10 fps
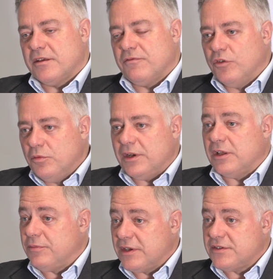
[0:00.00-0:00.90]

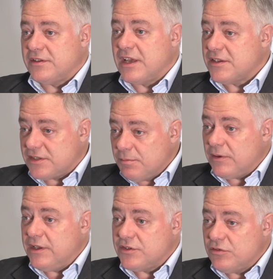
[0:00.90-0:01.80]
formula, because that
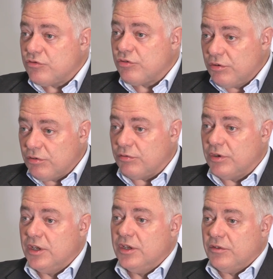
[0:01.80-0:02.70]
simply isn't true.
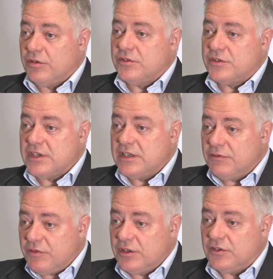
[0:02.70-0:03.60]
There is
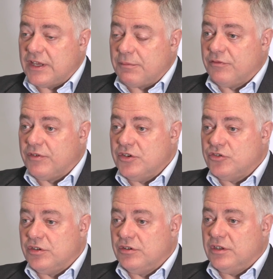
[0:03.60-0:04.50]
significant
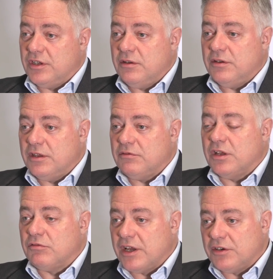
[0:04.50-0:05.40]
deprivation in
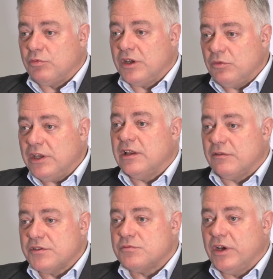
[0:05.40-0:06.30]
around where we
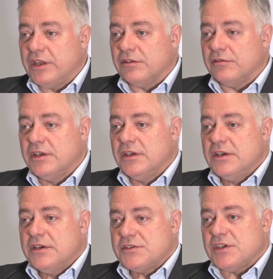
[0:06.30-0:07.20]
live as well.
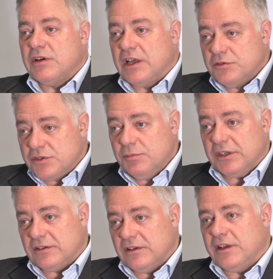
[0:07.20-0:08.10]
So
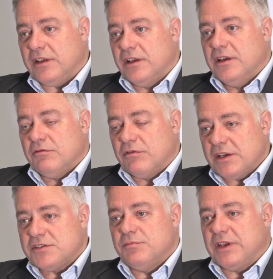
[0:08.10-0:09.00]
ultimately,
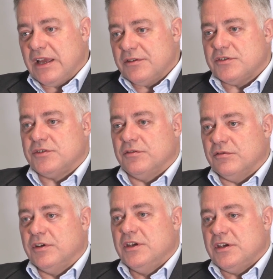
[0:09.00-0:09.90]
Wrexham
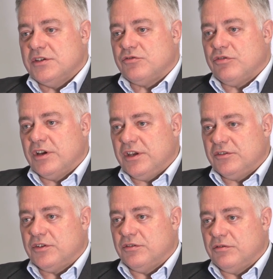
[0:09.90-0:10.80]
Council is
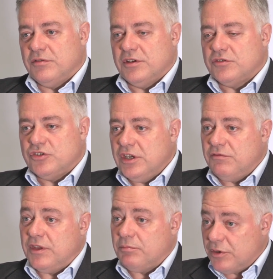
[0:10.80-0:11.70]
trying to
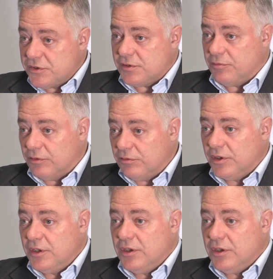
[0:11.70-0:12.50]
achieve the impossible,